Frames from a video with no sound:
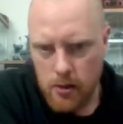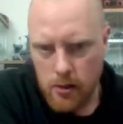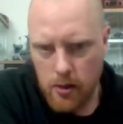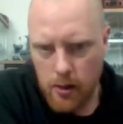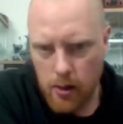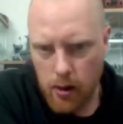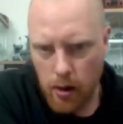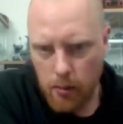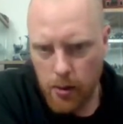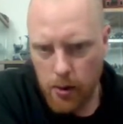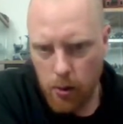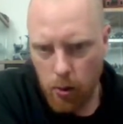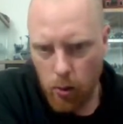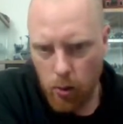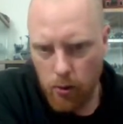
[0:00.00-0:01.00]
goblin
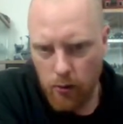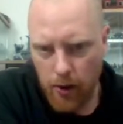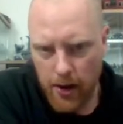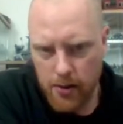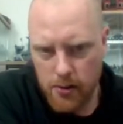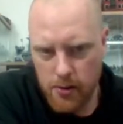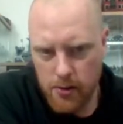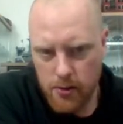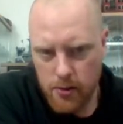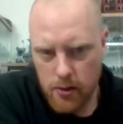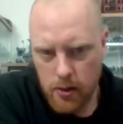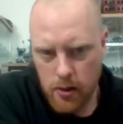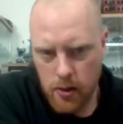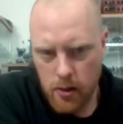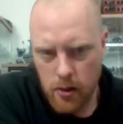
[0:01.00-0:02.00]
or orc fighters.
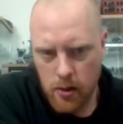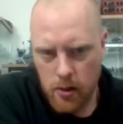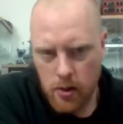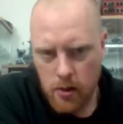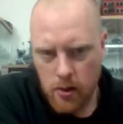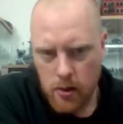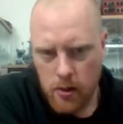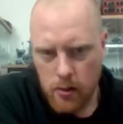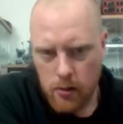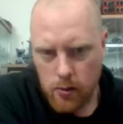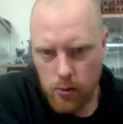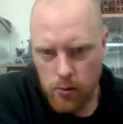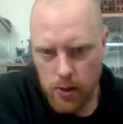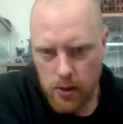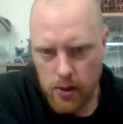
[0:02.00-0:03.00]

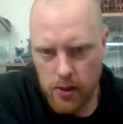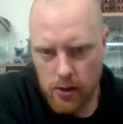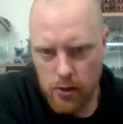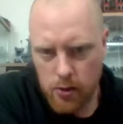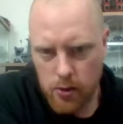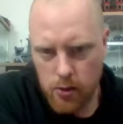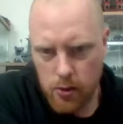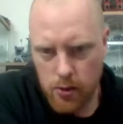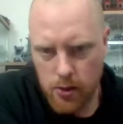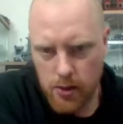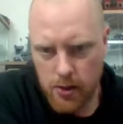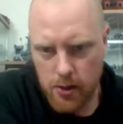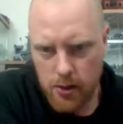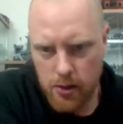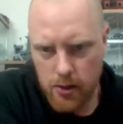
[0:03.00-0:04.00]
So the initial unit
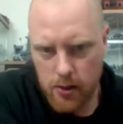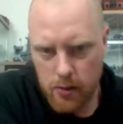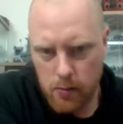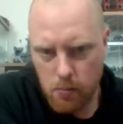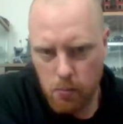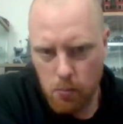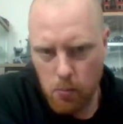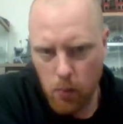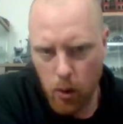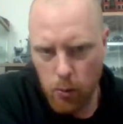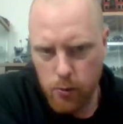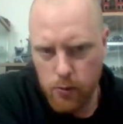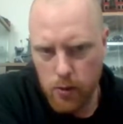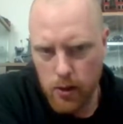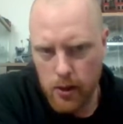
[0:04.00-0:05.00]
here is
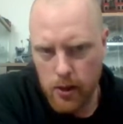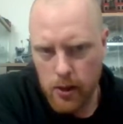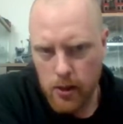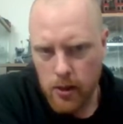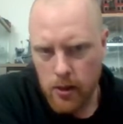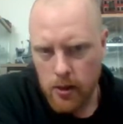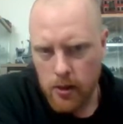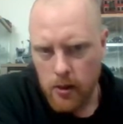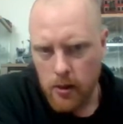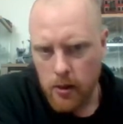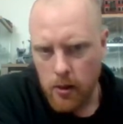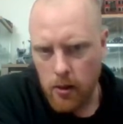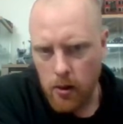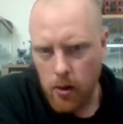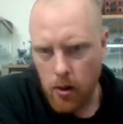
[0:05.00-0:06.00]
mostly
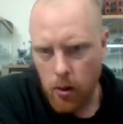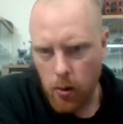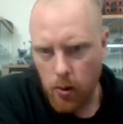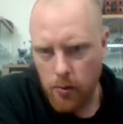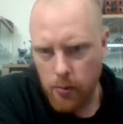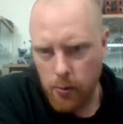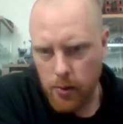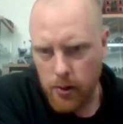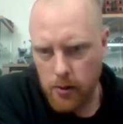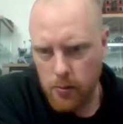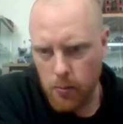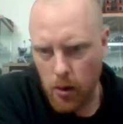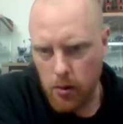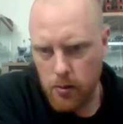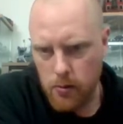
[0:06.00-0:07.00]
Lord of the Rings
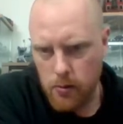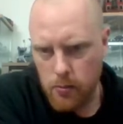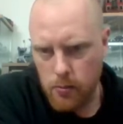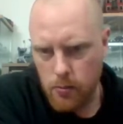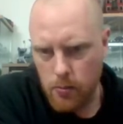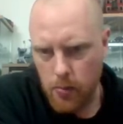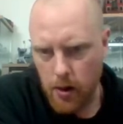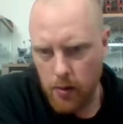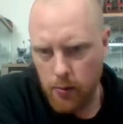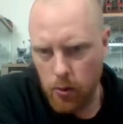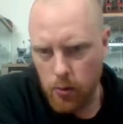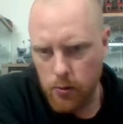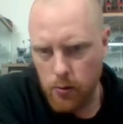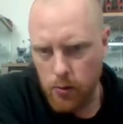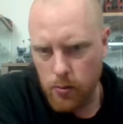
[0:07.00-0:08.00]
models, but I've
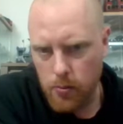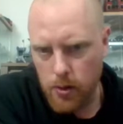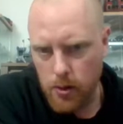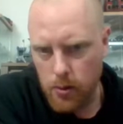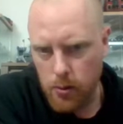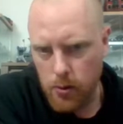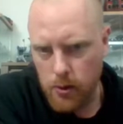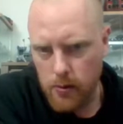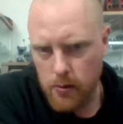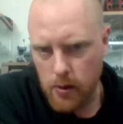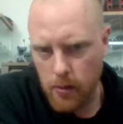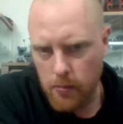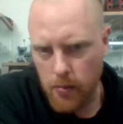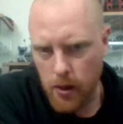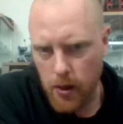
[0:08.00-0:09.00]
also been doing
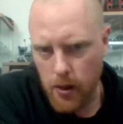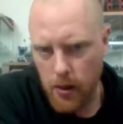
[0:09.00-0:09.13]
some